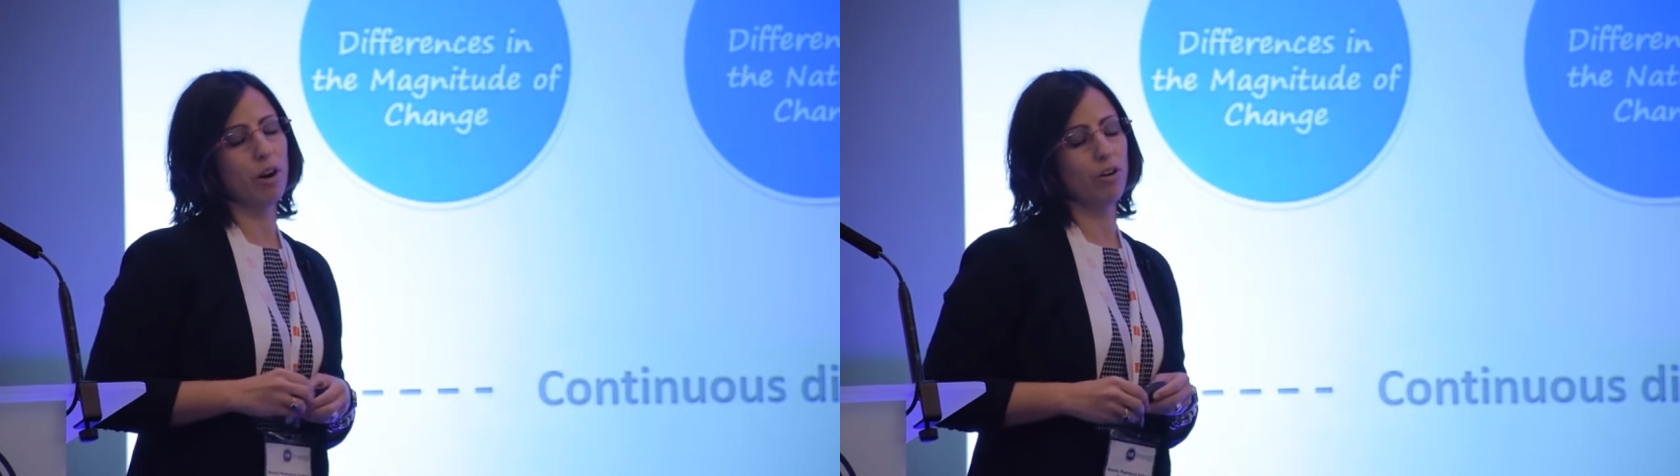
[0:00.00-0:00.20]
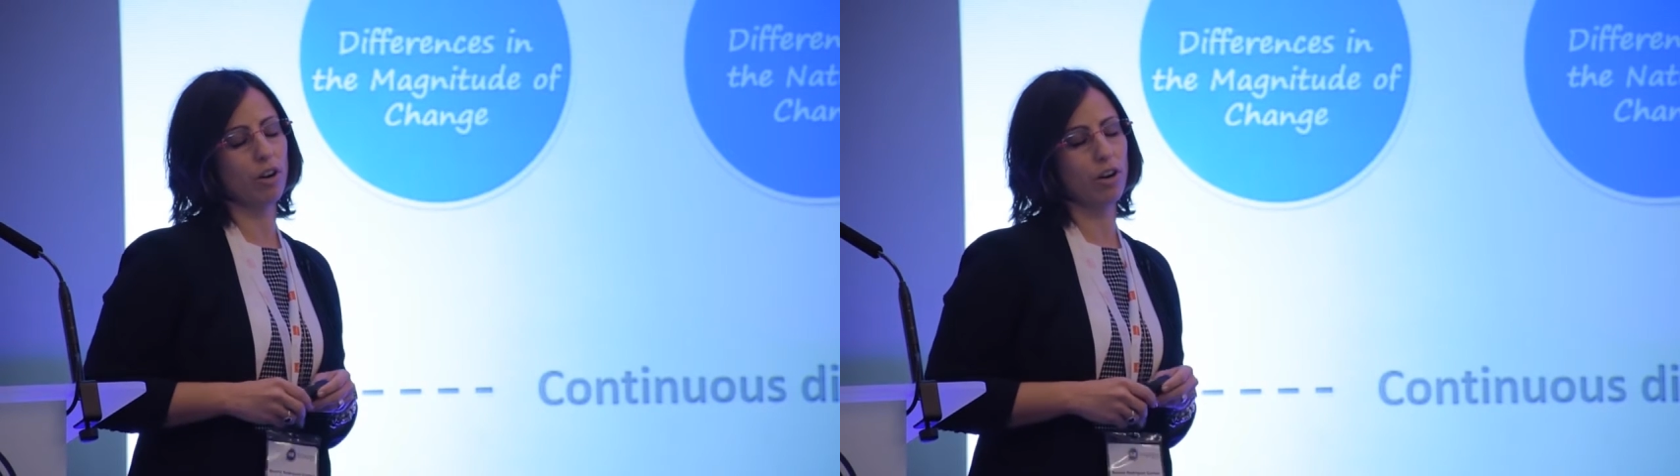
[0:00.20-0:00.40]

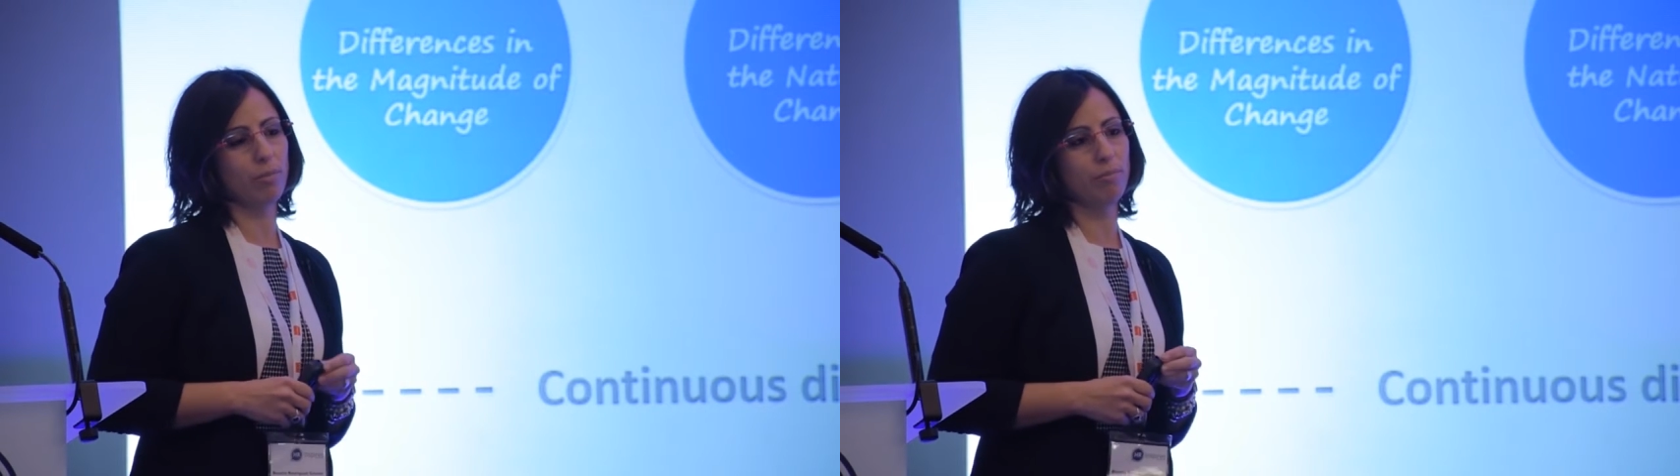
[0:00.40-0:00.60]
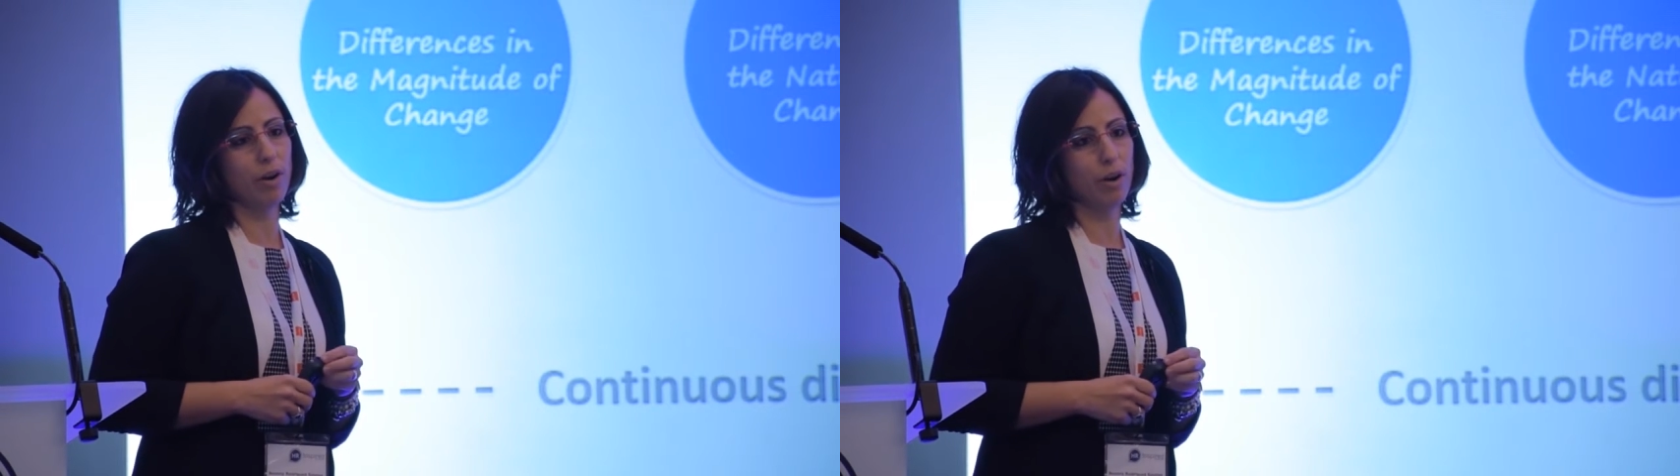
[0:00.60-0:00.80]
our,
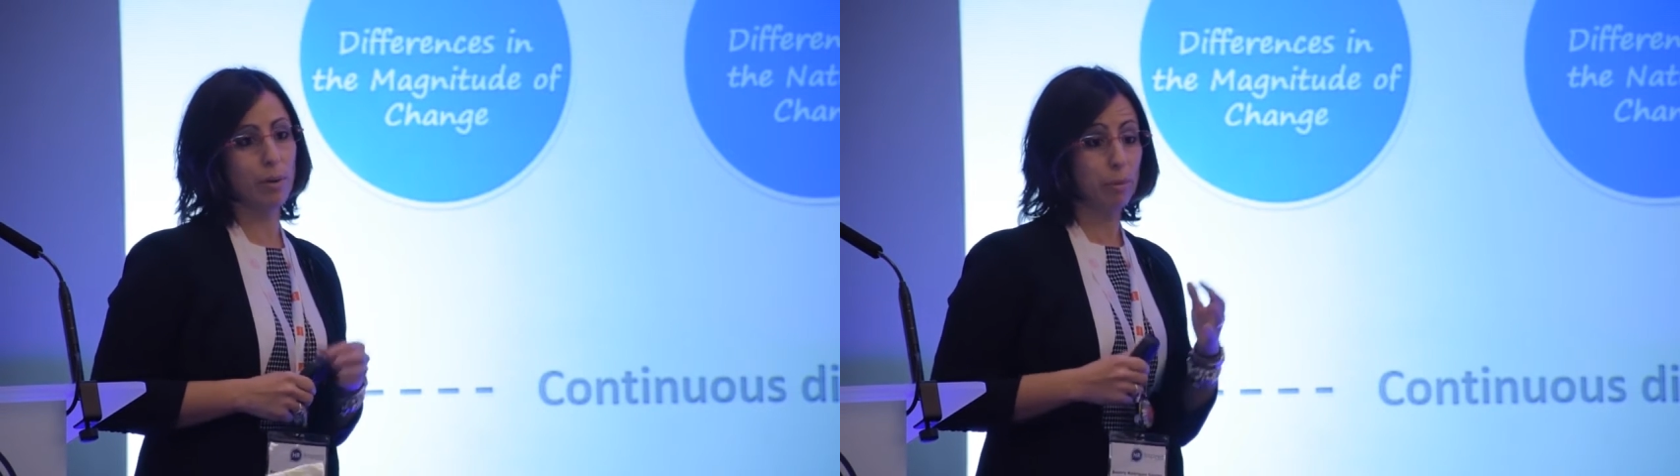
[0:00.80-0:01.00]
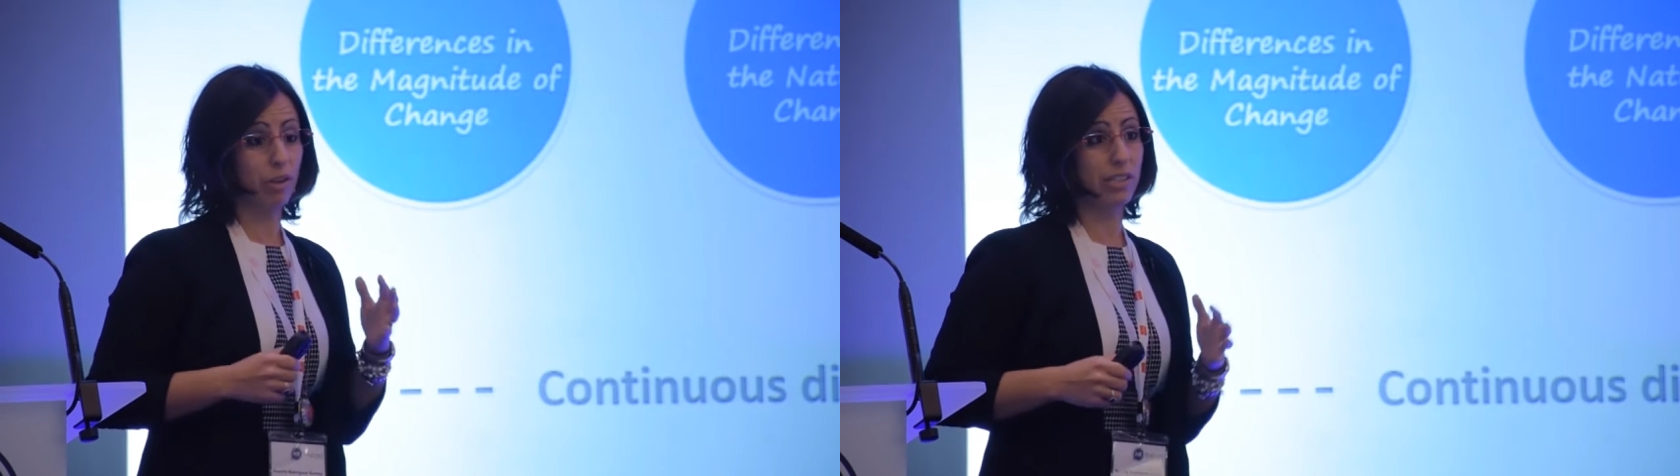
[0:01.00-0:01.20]
our, our
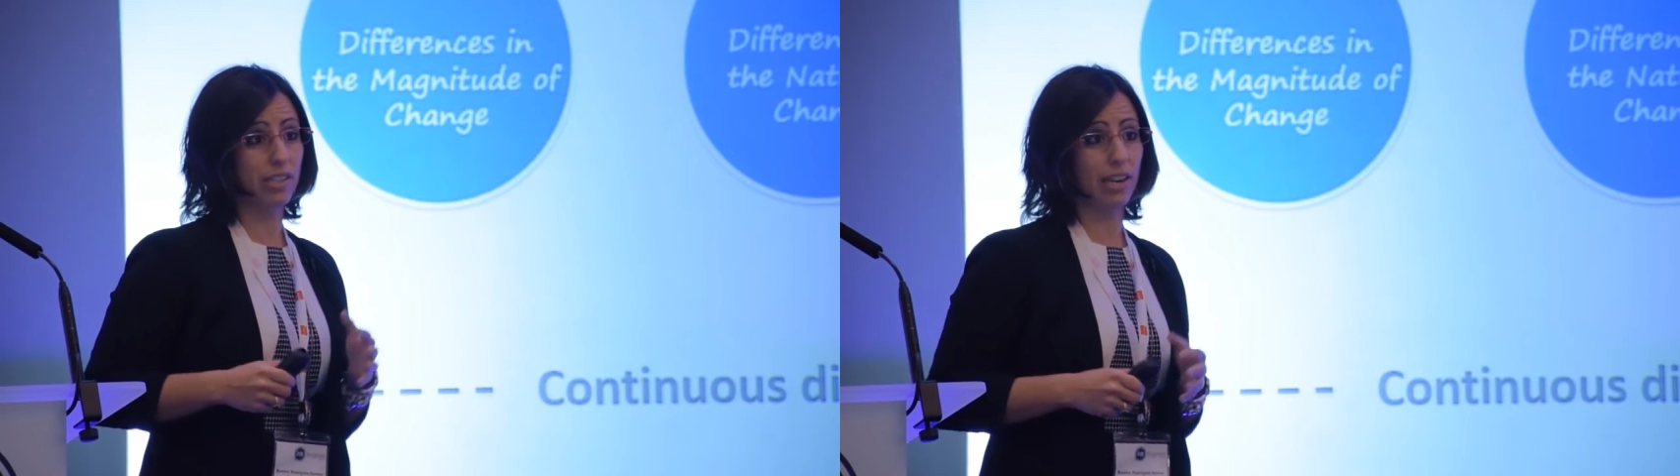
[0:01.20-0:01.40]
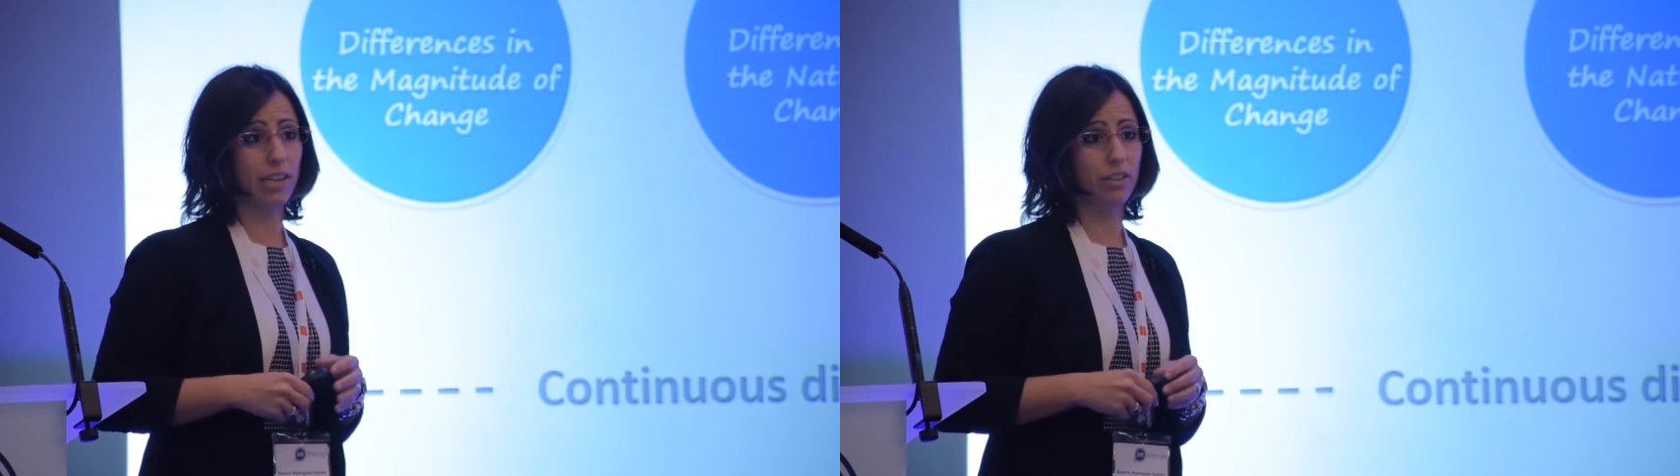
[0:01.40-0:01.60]
employees
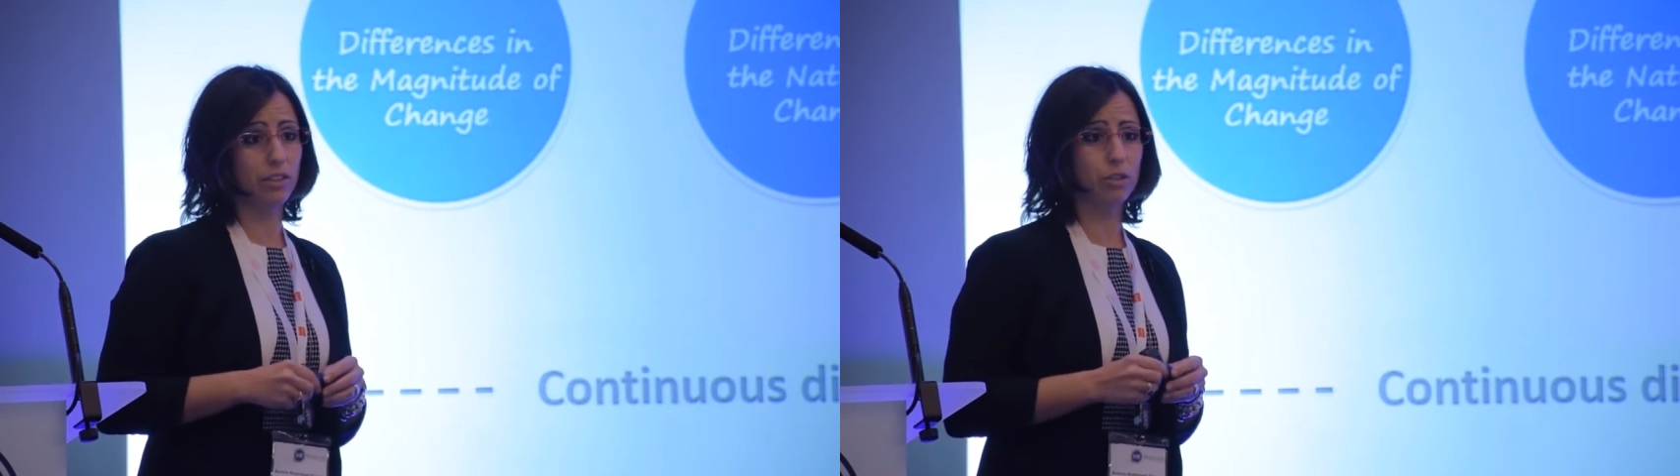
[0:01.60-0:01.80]
and leaders